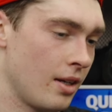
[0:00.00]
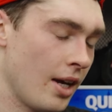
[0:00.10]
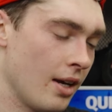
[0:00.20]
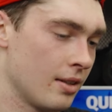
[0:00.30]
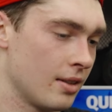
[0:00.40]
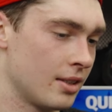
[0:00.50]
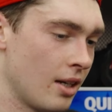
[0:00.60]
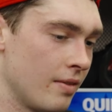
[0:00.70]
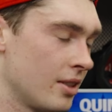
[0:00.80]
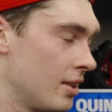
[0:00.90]
it's
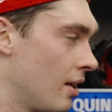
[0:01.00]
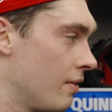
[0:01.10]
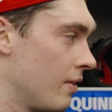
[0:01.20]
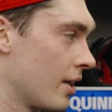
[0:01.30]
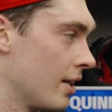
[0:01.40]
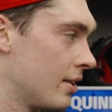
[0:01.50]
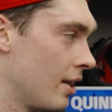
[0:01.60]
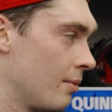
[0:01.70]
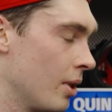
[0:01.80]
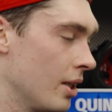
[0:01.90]
obviously tough, like I
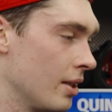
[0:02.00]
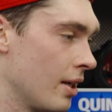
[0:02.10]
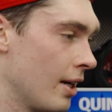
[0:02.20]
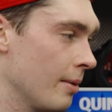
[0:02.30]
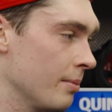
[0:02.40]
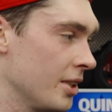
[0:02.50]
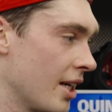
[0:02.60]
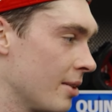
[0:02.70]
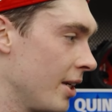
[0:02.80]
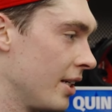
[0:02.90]
said, but these
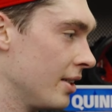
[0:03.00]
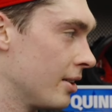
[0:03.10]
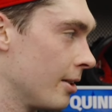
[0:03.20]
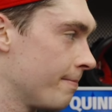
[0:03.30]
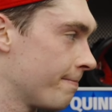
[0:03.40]
guys make it easier.